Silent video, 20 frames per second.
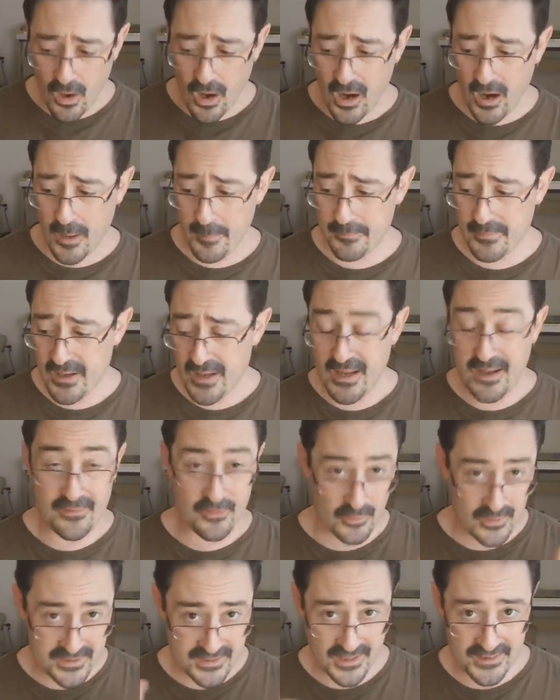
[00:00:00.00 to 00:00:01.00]
Um,
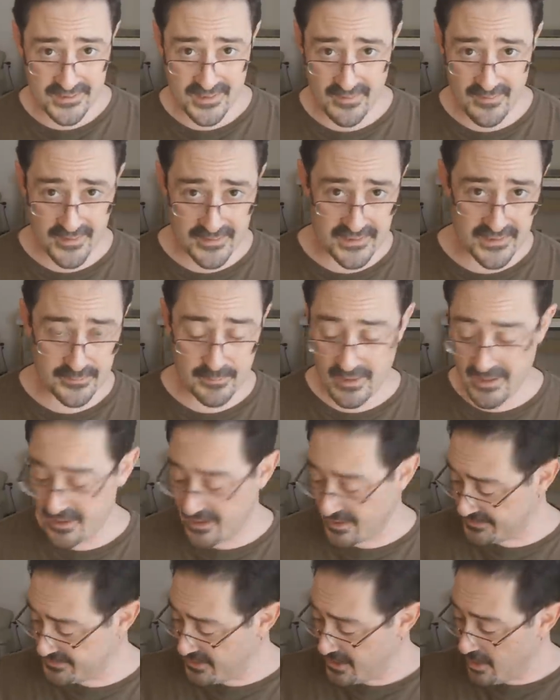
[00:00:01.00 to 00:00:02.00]
the reason I say this is
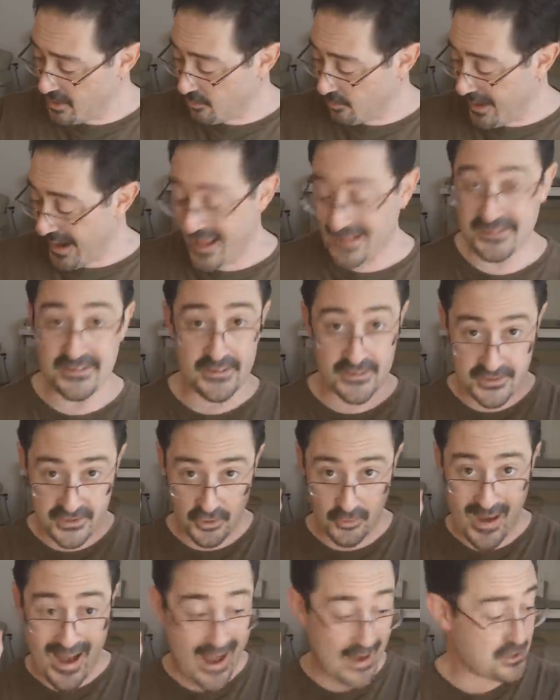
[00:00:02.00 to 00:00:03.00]
because rats
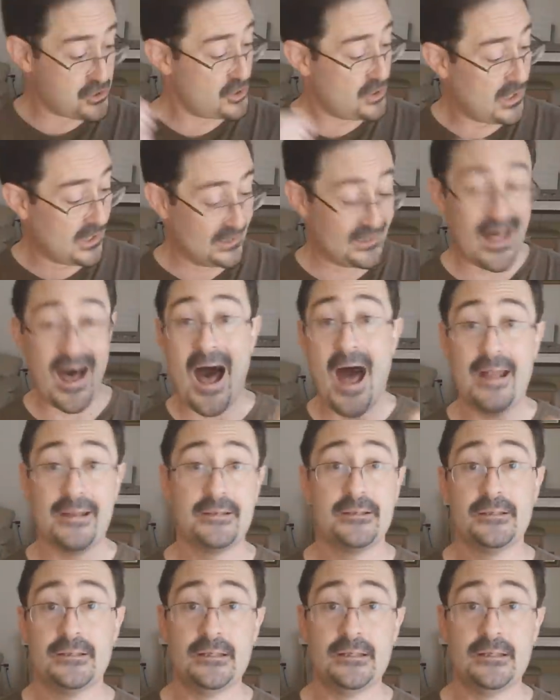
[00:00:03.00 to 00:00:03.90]
scratch a lot.